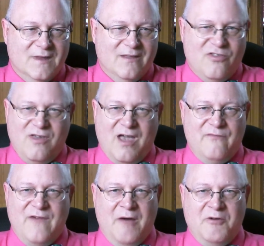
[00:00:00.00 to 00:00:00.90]
See, I
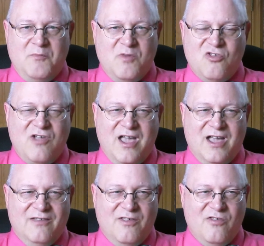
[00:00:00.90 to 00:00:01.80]
found a
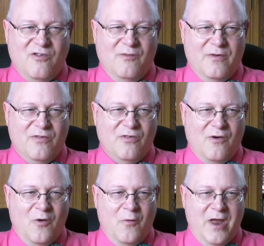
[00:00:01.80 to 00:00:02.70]
mistake in the syllabus
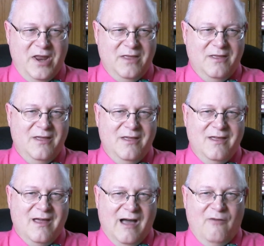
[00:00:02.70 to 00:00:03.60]
already.
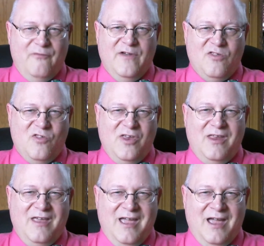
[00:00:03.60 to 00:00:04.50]
I'll fix it,
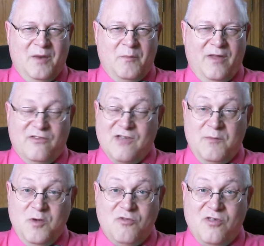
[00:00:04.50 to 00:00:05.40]
and by the time
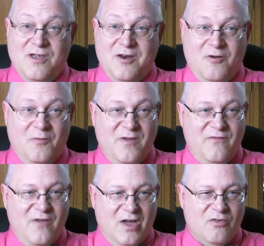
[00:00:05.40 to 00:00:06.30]
you see it, it'll be
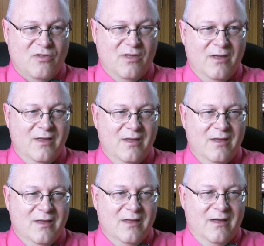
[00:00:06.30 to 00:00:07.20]
fixed.
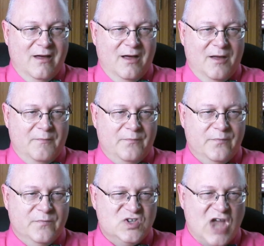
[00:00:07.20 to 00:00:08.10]

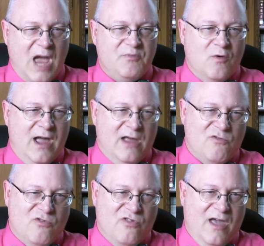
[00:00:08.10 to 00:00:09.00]
Chapter
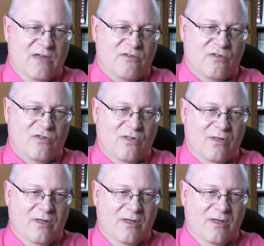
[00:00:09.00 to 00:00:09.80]
exercises.